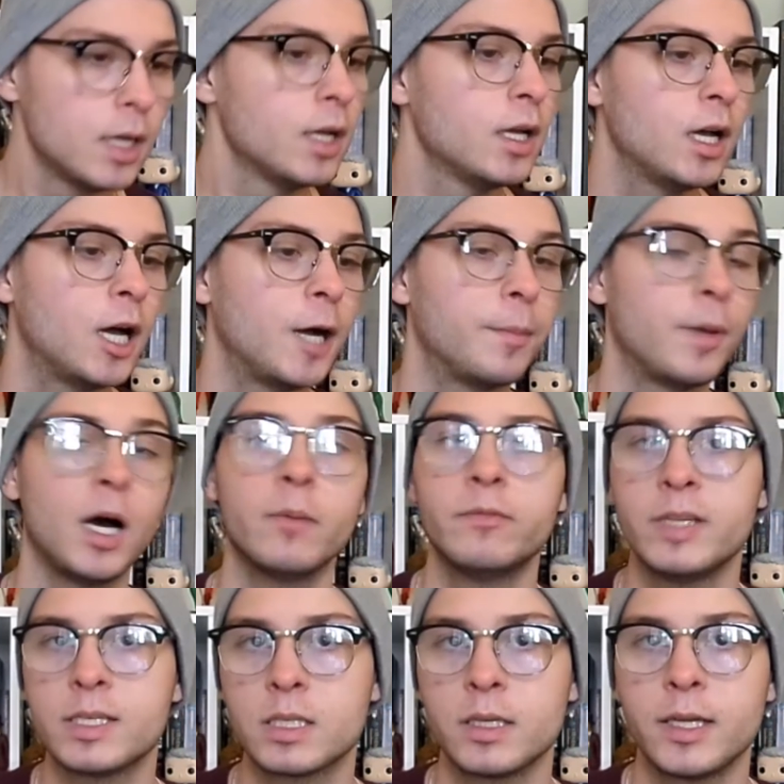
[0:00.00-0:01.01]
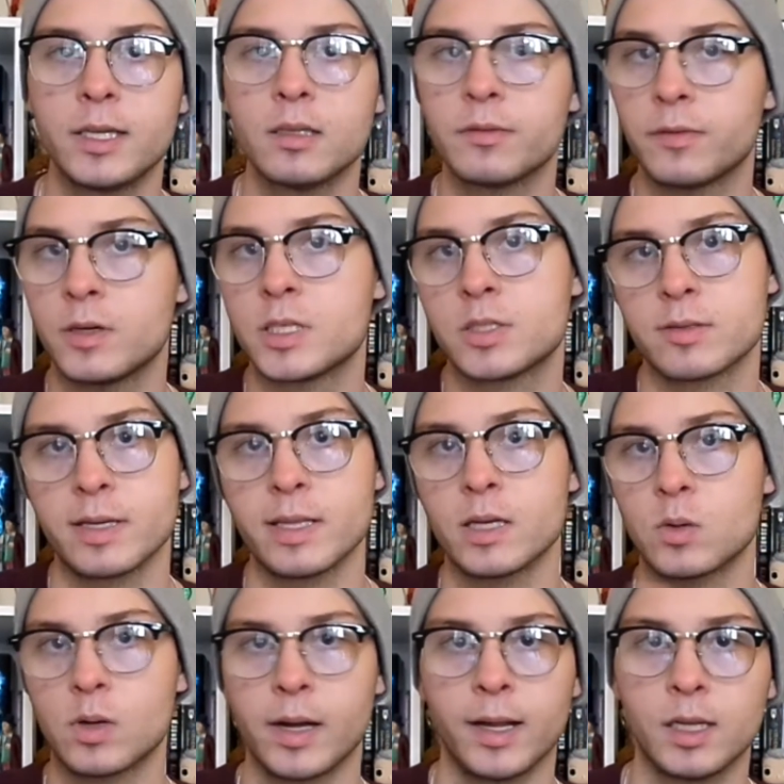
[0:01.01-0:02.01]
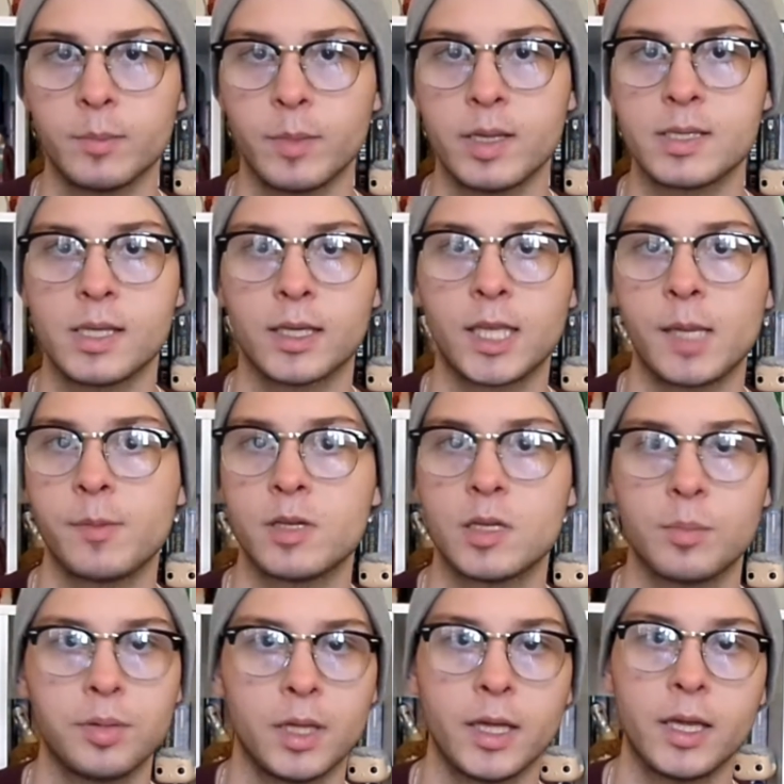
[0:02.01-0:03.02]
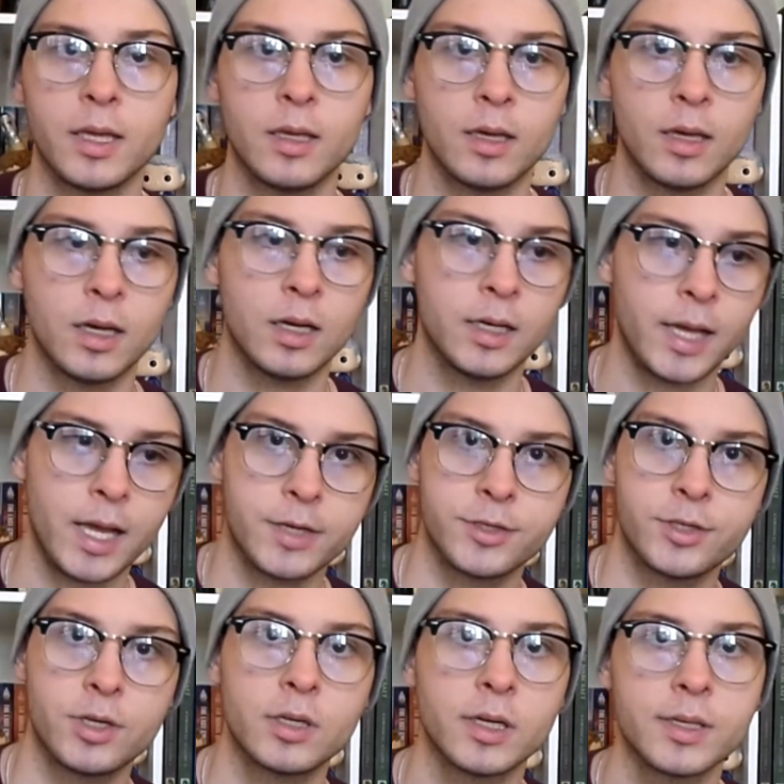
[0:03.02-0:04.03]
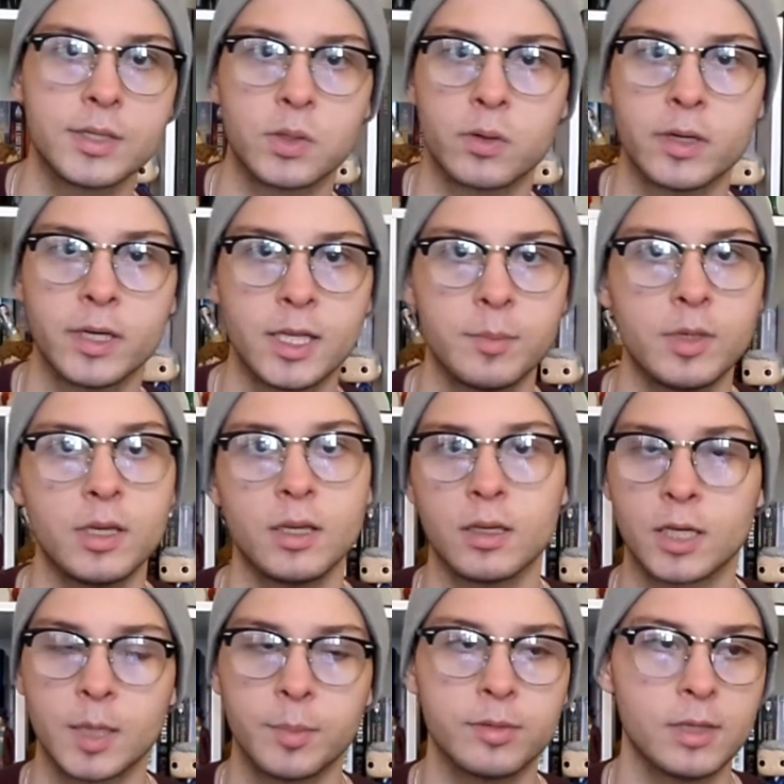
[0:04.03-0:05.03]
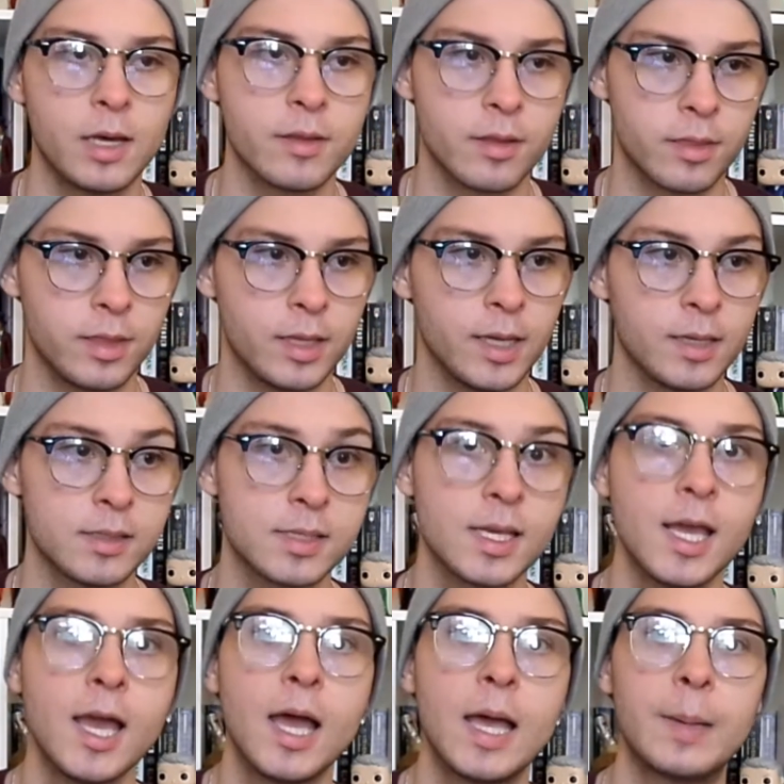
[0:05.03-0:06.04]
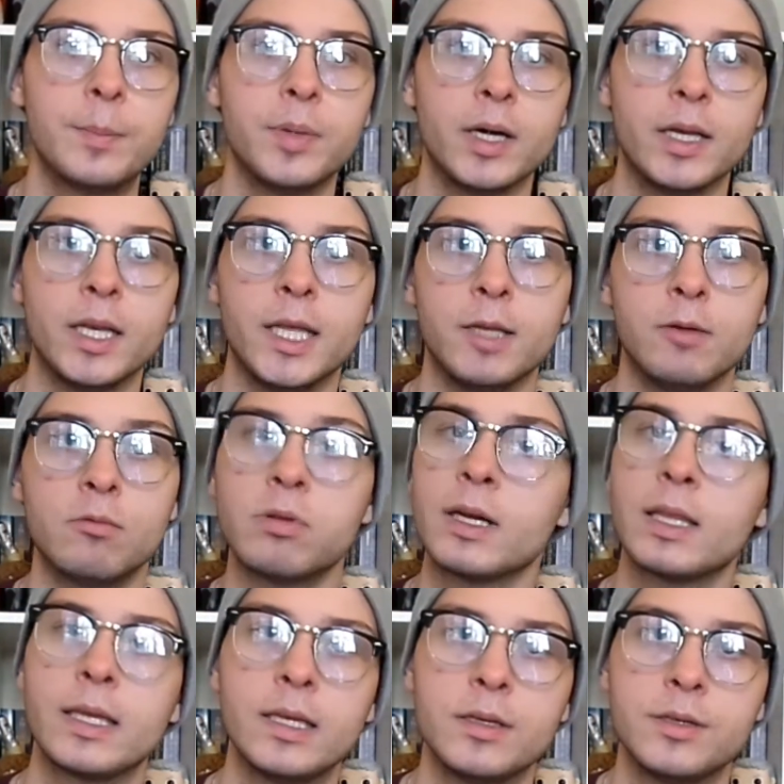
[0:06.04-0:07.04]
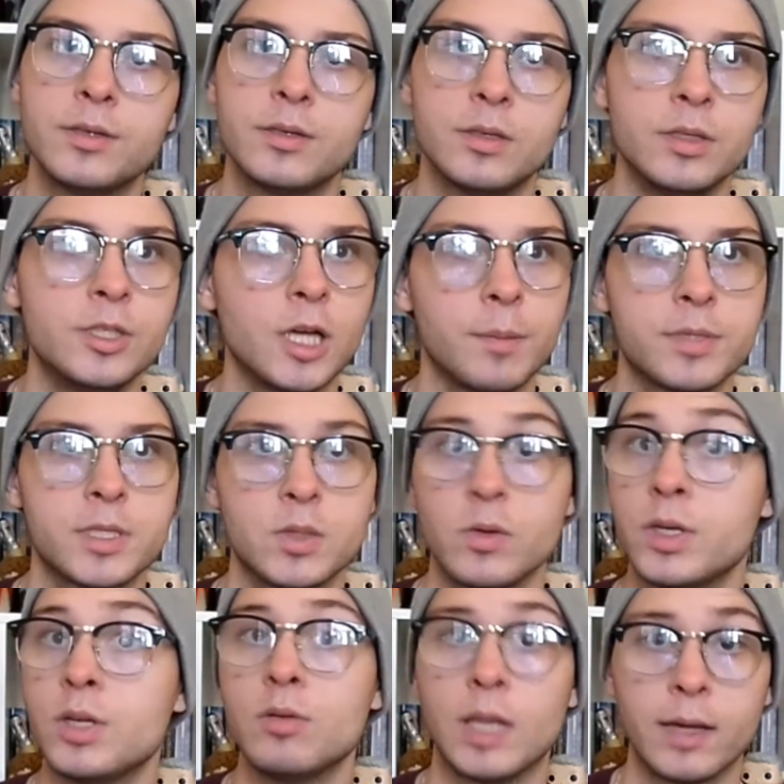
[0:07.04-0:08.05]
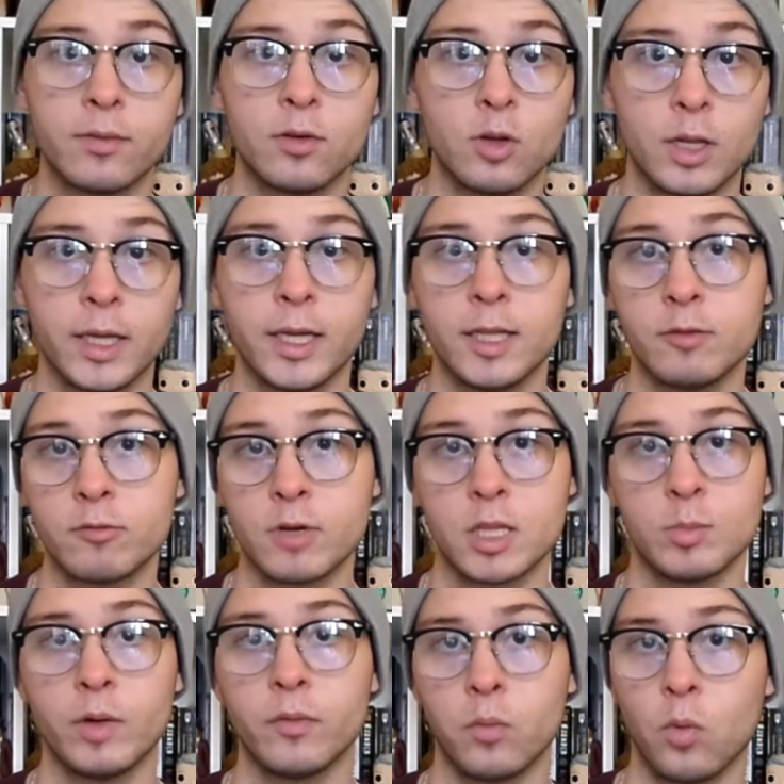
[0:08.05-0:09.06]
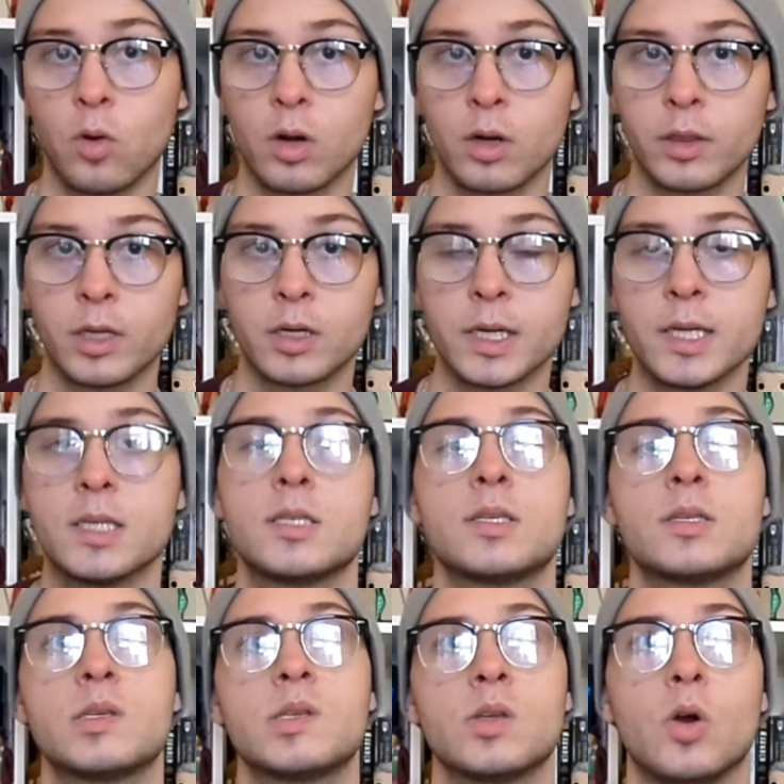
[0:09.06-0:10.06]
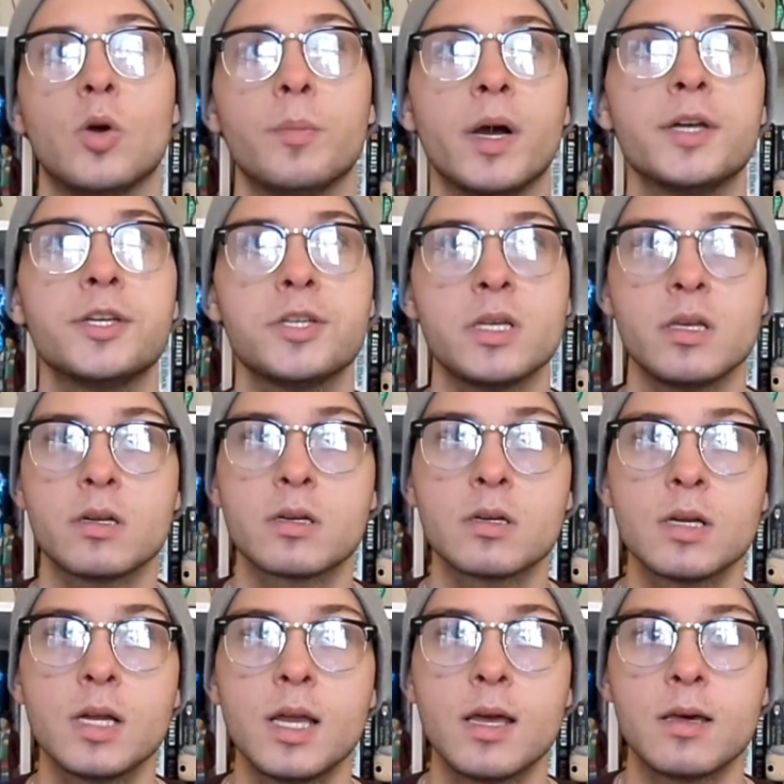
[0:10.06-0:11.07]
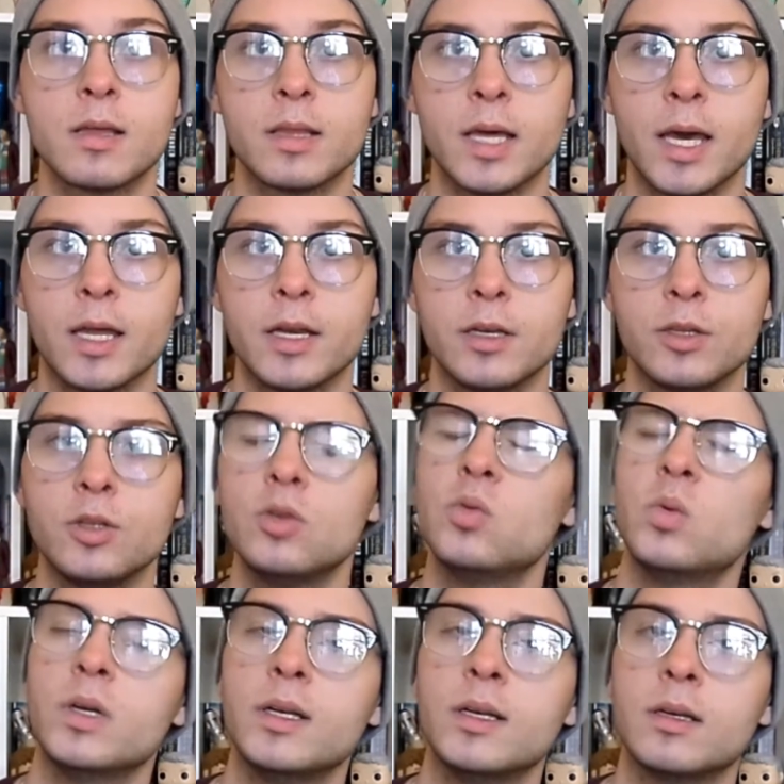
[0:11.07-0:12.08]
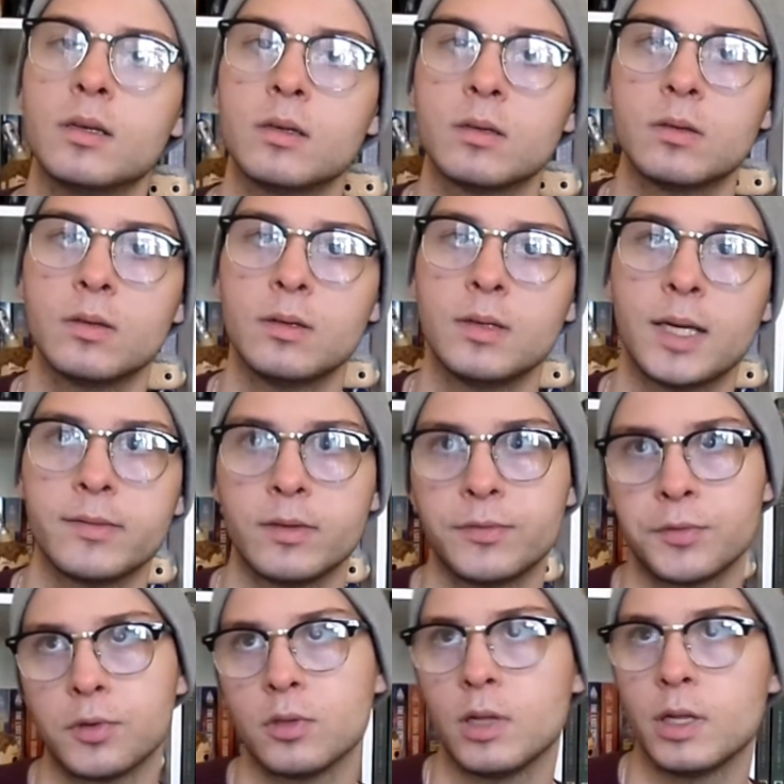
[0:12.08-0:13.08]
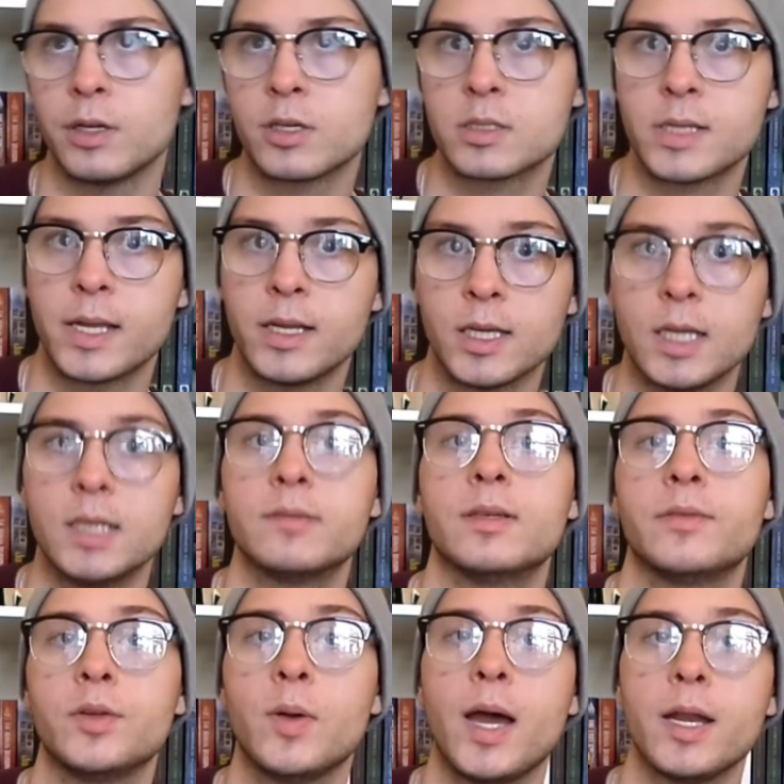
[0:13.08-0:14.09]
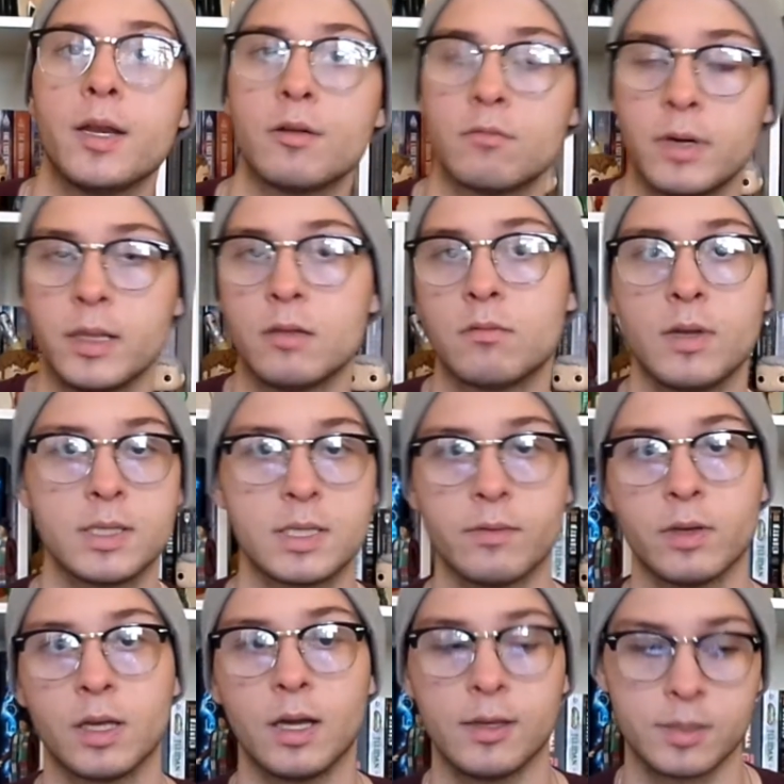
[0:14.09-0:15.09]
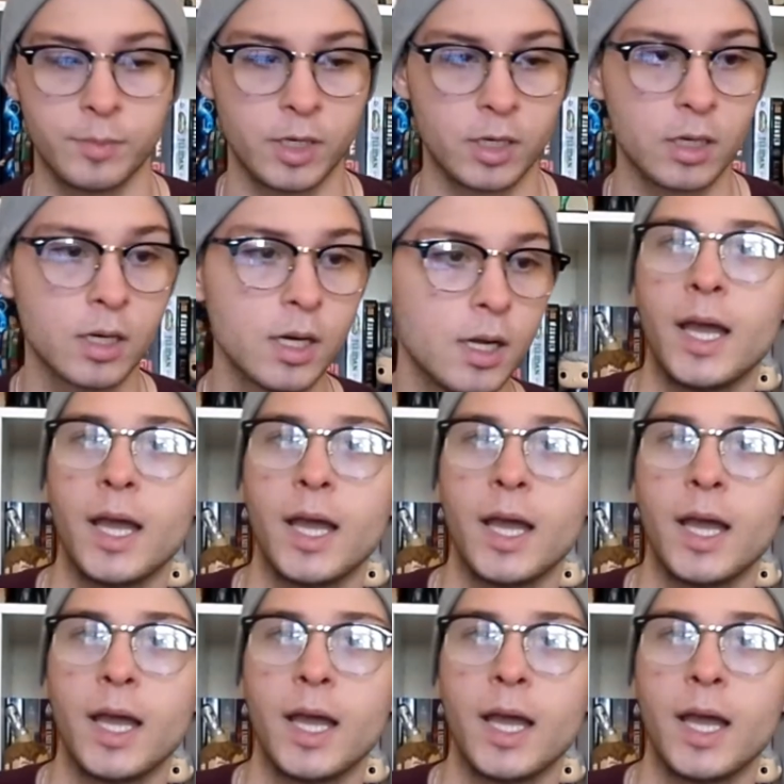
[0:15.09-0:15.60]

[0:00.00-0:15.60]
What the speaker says: Obviously, in the first three, there were elements that came into play, Azure and Sword Nimi and a couple other things, but it really jumps to a new level in Rhythm of War. There is so much here that you wouldn't have a full understanding of if you hadn't read the rest of the Cosmere.